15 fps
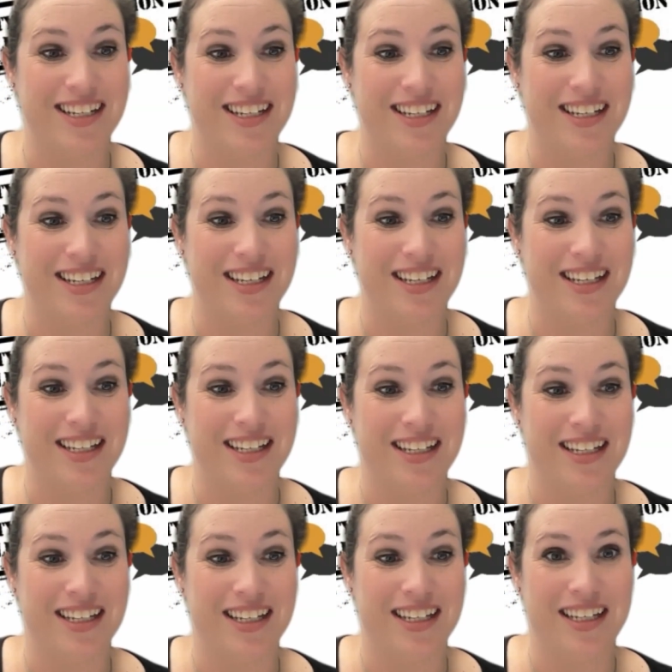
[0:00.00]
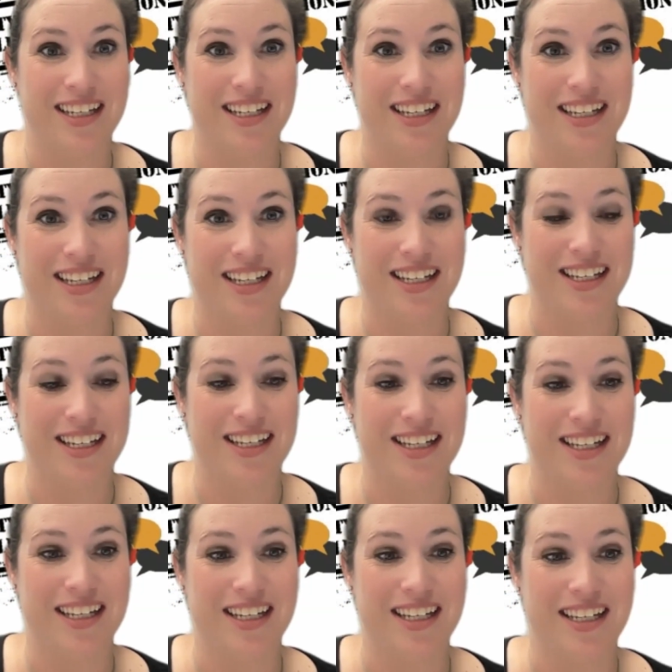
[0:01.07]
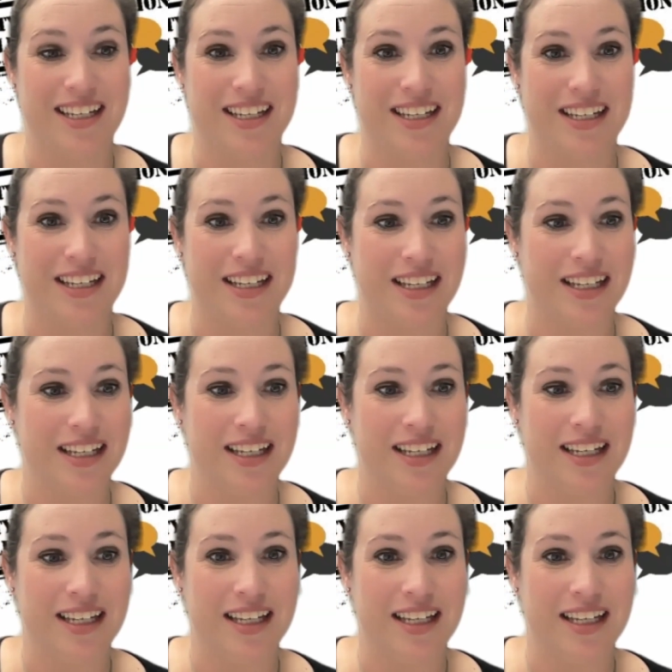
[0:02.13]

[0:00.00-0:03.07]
(silence)